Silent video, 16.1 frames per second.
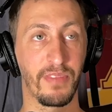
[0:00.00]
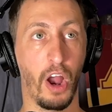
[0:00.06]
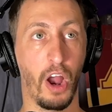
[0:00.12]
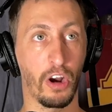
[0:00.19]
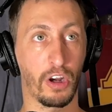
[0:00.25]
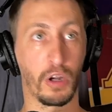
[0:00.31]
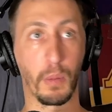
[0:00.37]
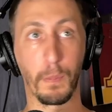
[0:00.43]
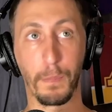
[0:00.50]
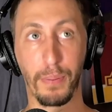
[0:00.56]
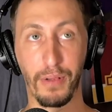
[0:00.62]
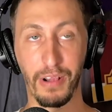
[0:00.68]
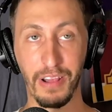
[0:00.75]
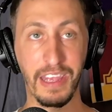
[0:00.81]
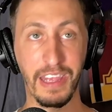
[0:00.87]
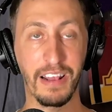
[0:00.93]
are
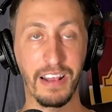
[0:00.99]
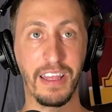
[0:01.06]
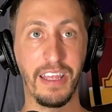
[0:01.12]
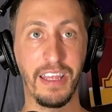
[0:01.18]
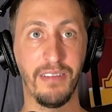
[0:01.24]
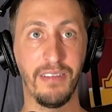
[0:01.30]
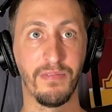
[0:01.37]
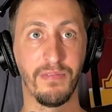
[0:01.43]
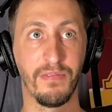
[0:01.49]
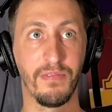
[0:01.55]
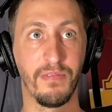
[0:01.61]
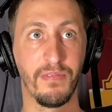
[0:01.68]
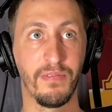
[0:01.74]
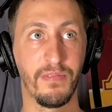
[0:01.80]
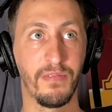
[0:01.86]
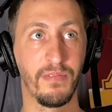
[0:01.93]
completely
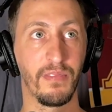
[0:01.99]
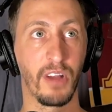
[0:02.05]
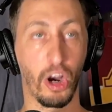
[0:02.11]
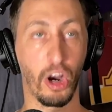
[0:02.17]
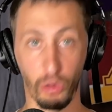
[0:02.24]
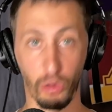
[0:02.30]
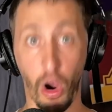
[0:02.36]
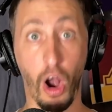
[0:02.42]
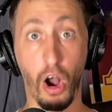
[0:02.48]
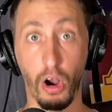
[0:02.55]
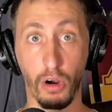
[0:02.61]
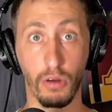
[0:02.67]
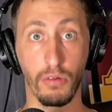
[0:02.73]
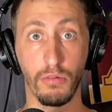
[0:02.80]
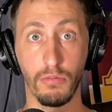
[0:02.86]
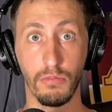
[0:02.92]
wrong
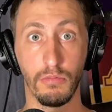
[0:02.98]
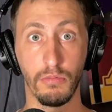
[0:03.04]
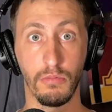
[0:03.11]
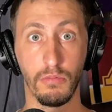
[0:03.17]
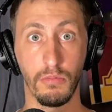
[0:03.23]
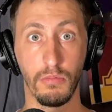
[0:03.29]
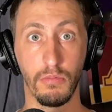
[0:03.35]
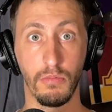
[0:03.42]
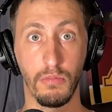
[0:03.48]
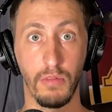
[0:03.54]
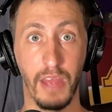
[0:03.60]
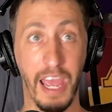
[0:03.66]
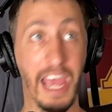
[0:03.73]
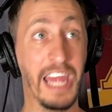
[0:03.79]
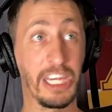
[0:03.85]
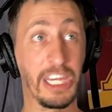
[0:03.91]

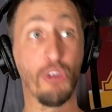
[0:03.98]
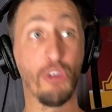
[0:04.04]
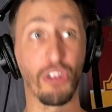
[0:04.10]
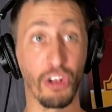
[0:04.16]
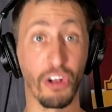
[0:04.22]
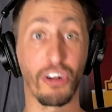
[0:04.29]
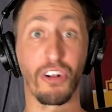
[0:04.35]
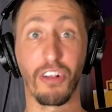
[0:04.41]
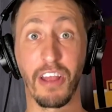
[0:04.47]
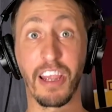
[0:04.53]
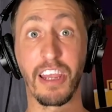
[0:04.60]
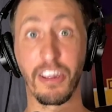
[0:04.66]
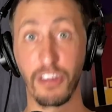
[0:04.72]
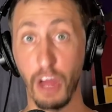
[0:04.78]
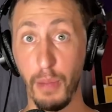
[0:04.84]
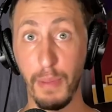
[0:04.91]
and you look like
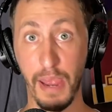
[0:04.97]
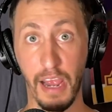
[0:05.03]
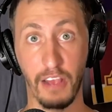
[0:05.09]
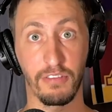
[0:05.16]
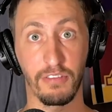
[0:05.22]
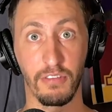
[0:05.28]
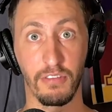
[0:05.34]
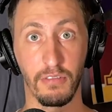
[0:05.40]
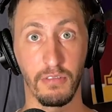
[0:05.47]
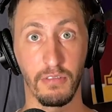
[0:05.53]
a dumbass.